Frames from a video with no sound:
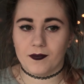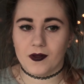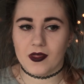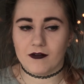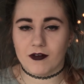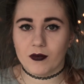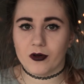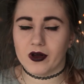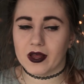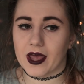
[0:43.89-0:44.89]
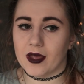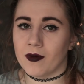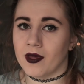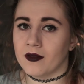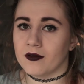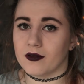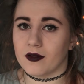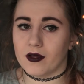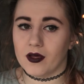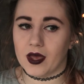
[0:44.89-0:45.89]
But then February came and
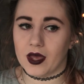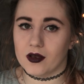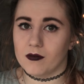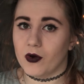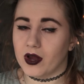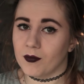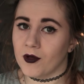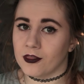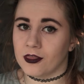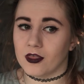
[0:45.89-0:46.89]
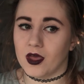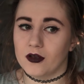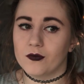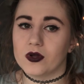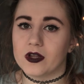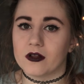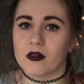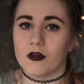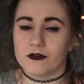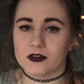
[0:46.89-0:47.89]
I had a break month and we did a
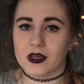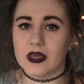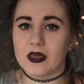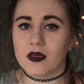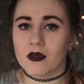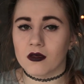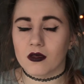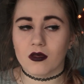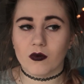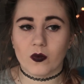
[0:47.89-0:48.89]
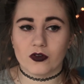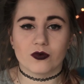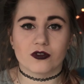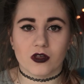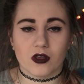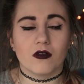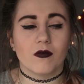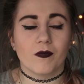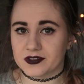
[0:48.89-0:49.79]
lot of skiing, which was good.